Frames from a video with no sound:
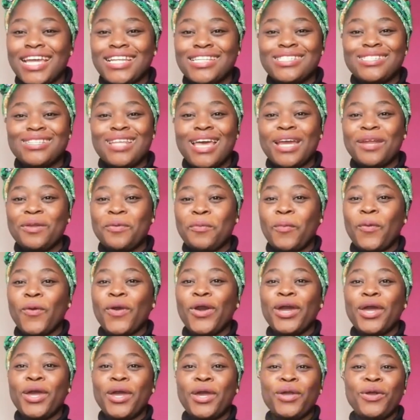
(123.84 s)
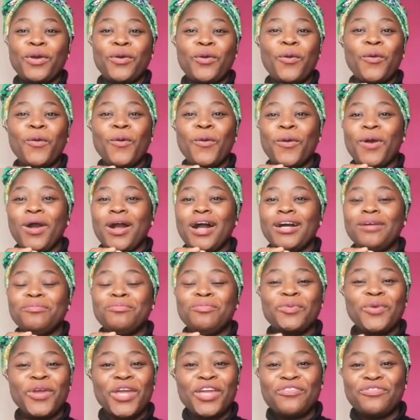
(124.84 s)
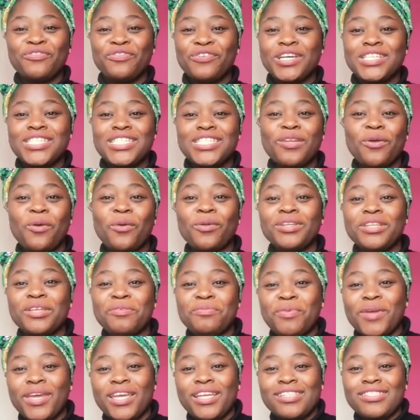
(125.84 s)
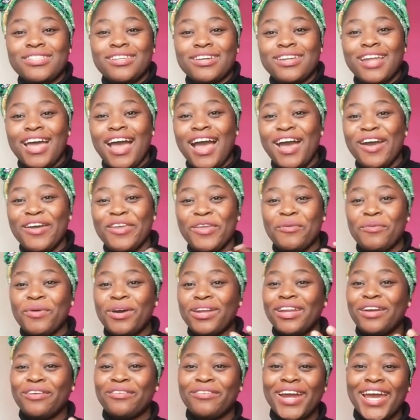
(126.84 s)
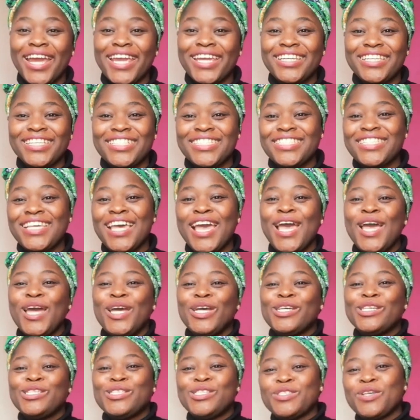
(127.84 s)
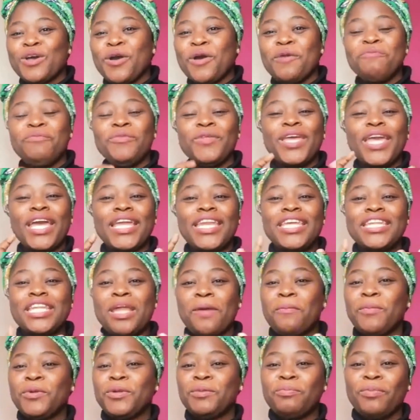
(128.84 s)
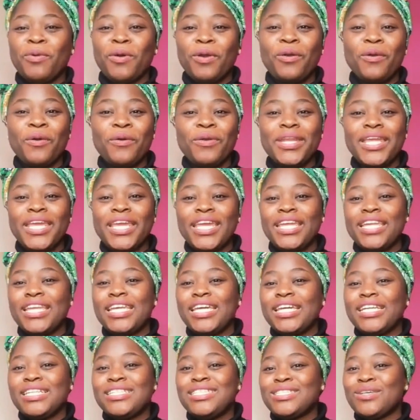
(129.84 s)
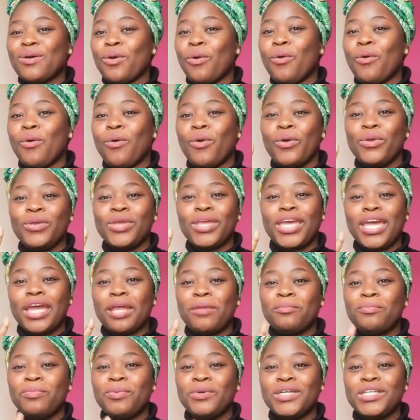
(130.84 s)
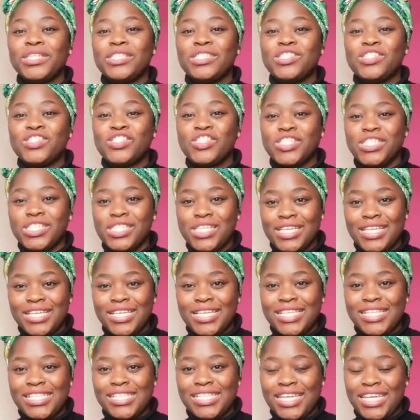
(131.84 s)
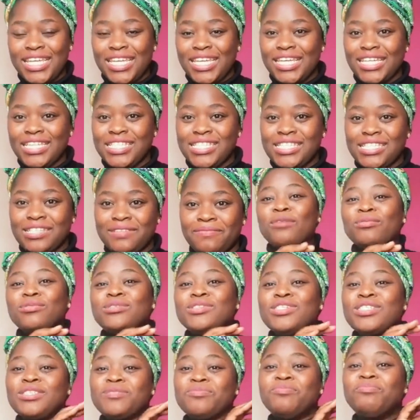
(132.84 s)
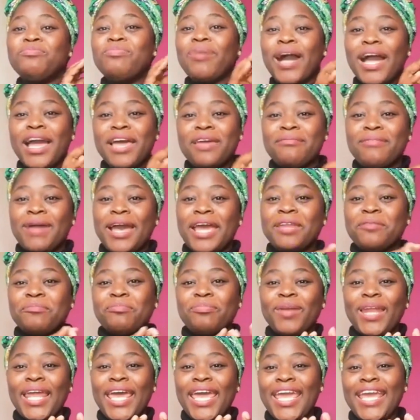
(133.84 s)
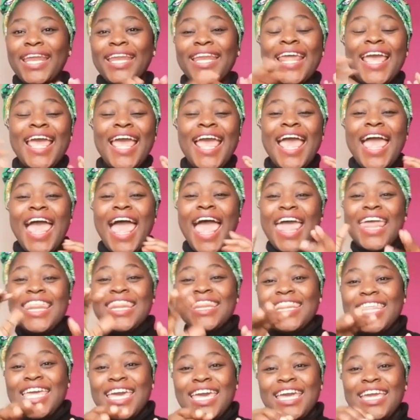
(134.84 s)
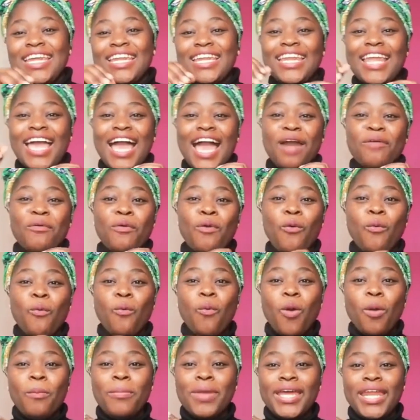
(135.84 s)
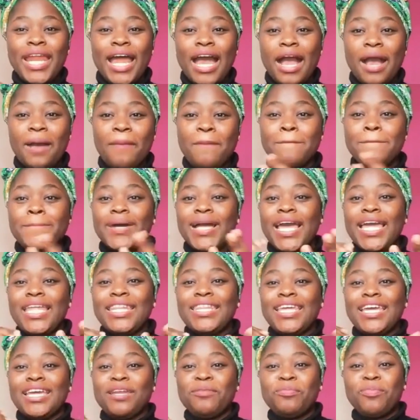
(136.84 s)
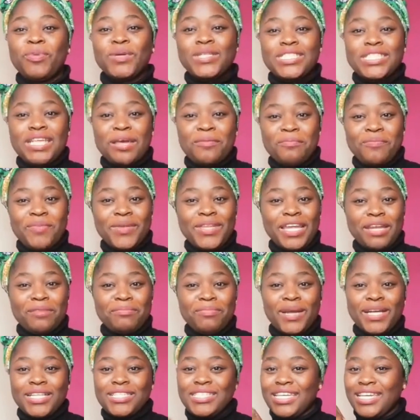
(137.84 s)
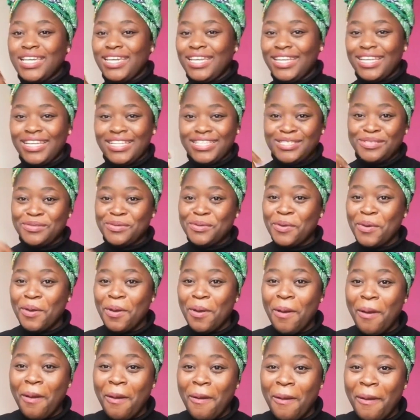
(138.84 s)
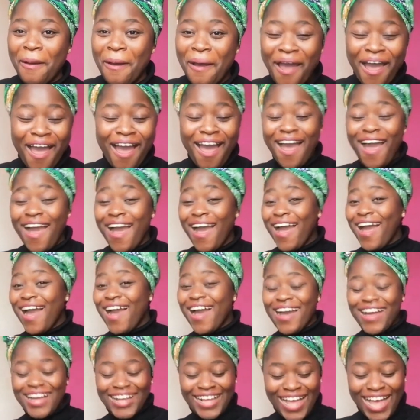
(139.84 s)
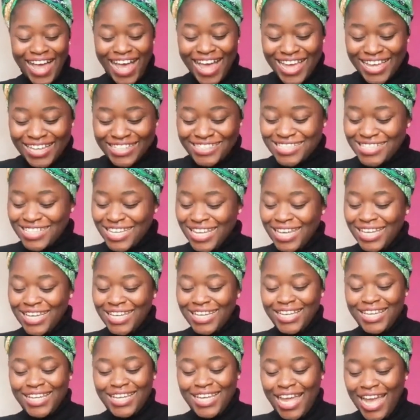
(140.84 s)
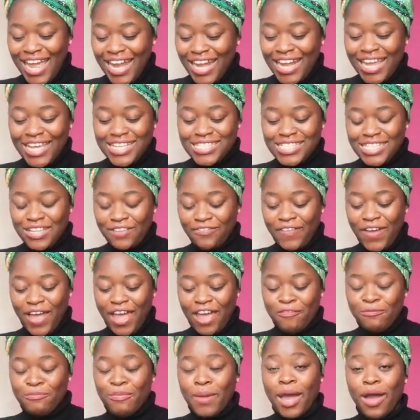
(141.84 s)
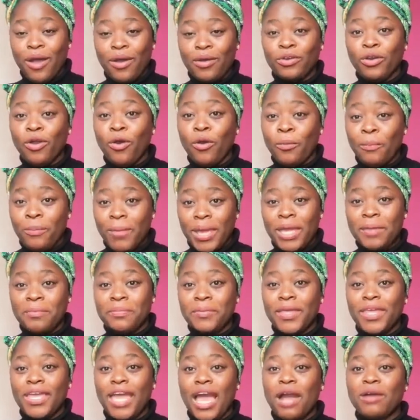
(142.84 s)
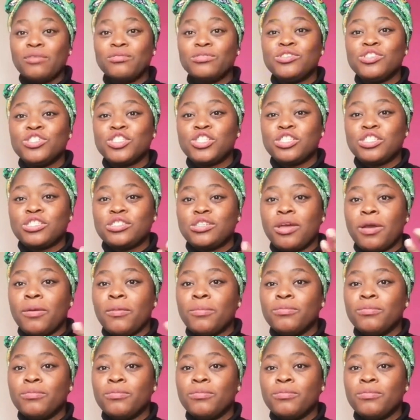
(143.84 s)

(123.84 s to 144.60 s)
at work, or breakfast. It all depends on how you want to ride it. So you can either put poloni in it, or you can put cheese in it. I'll just buy mine plain, and then I will warm it up, and then put some peanut butter in it. Woo-hoo, guys, and let's see if I have my own. Oh, maybe I will just